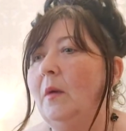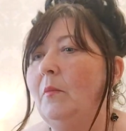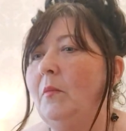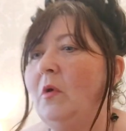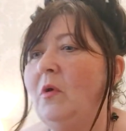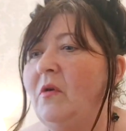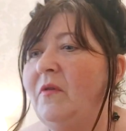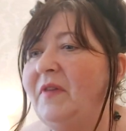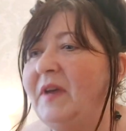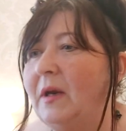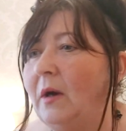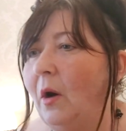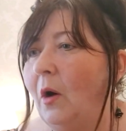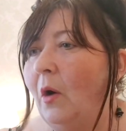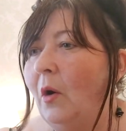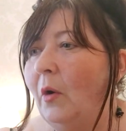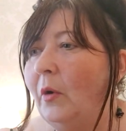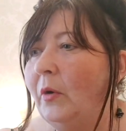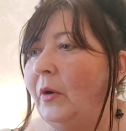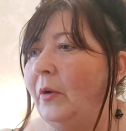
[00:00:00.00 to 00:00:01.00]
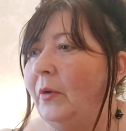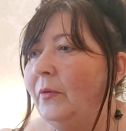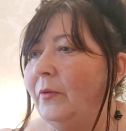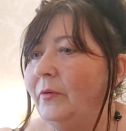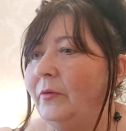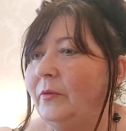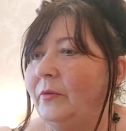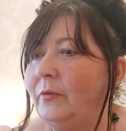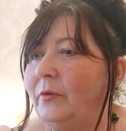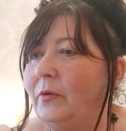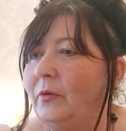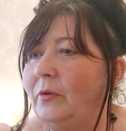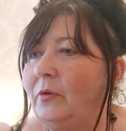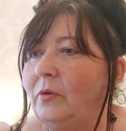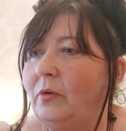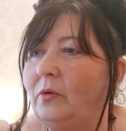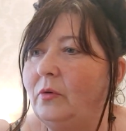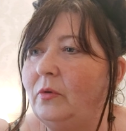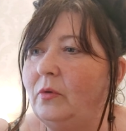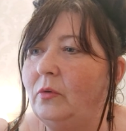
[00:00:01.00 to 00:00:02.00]
Moving on.
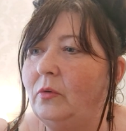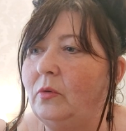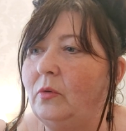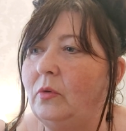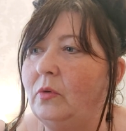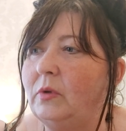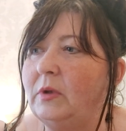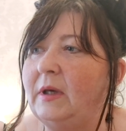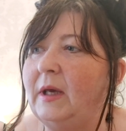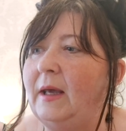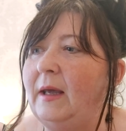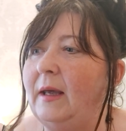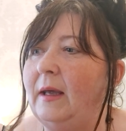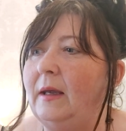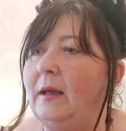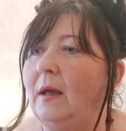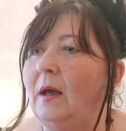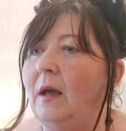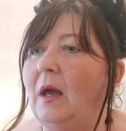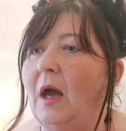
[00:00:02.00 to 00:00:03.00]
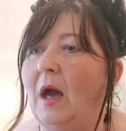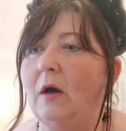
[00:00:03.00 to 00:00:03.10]
Okay,